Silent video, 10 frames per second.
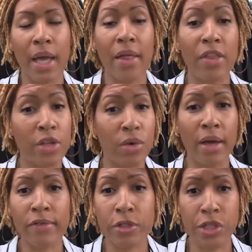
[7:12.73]
And then you'll
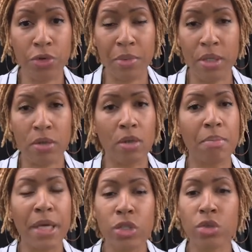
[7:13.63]
have your dinner meal.
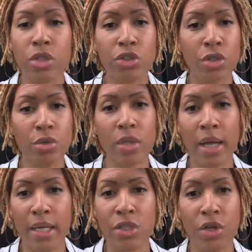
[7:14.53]
Make sure that you're
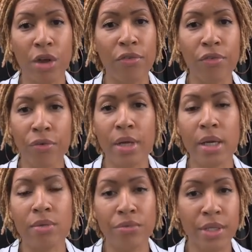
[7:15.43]
utilizing our
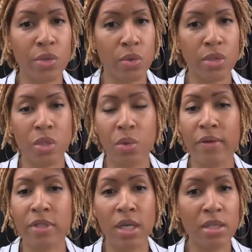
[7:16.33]
free resources. We
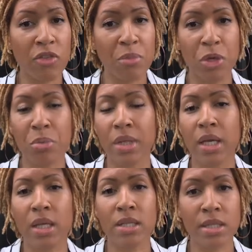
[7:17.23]
have tons of meal
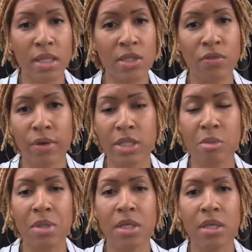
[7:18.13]
plans, tons of
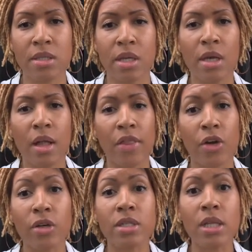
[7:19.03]
recipes that
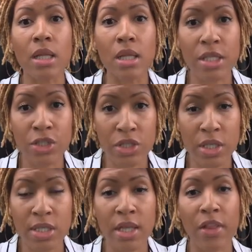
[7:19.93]
are
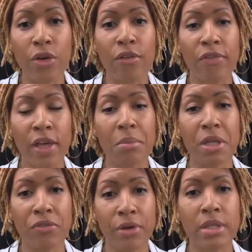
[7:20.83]
delicious, that are
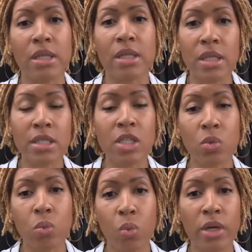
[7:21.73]
family friendly. This is
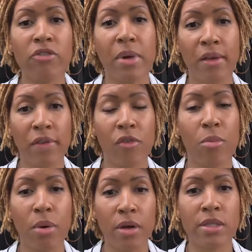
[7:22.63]
one of my
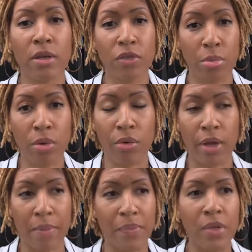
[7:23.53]
favorite parts of the program.